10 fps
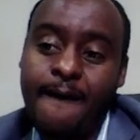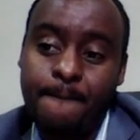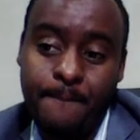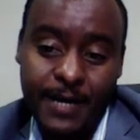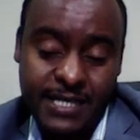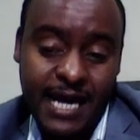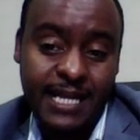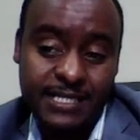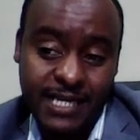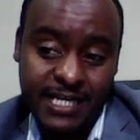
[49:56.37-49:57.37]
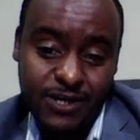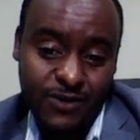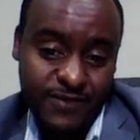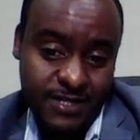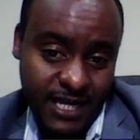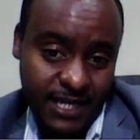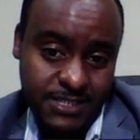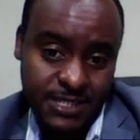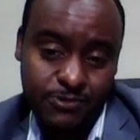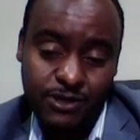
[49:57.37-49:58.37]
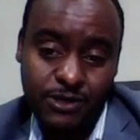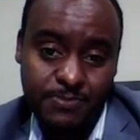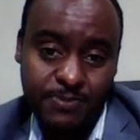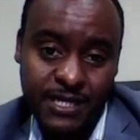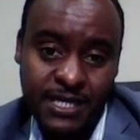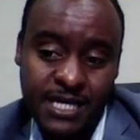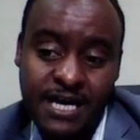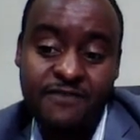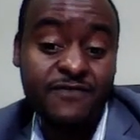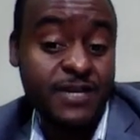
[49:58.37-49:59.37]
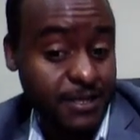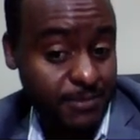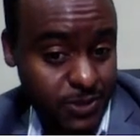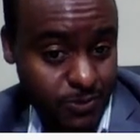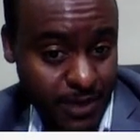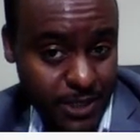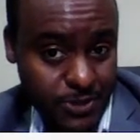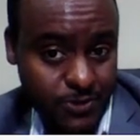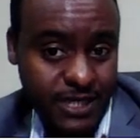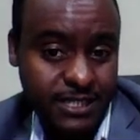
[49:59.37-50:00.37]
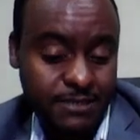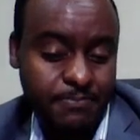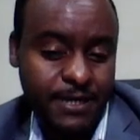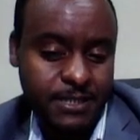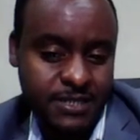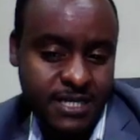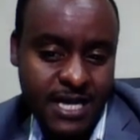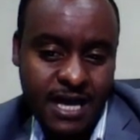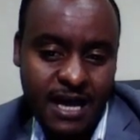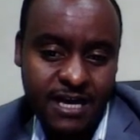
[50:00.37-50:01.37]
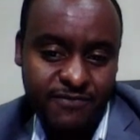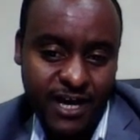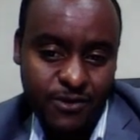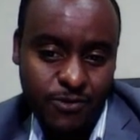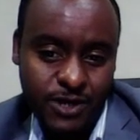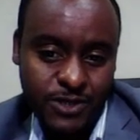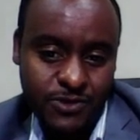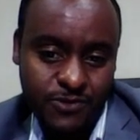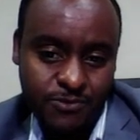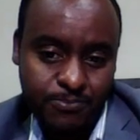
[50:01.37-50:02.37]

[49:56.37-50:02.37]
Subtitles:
but unless I click over there it will not be visible to my student. But even I don't want to